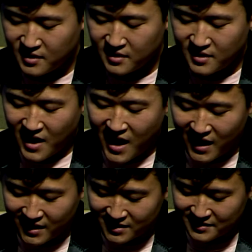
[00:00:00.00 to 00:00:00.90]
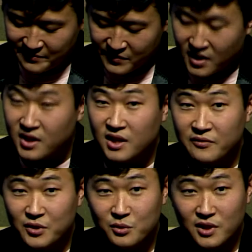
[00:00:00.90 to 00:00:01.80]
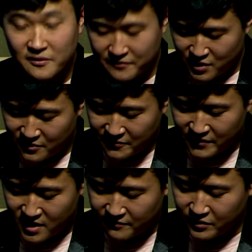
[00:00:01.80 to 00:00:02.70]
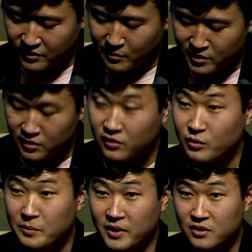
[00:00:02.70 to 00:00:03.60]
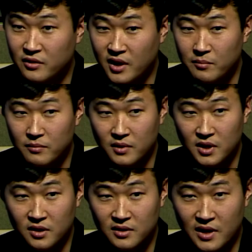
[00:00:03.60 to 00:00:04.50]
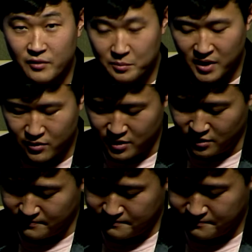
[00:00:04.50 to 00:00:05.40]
9. If you lift your feet for someone to sweep under them, you'll never marry.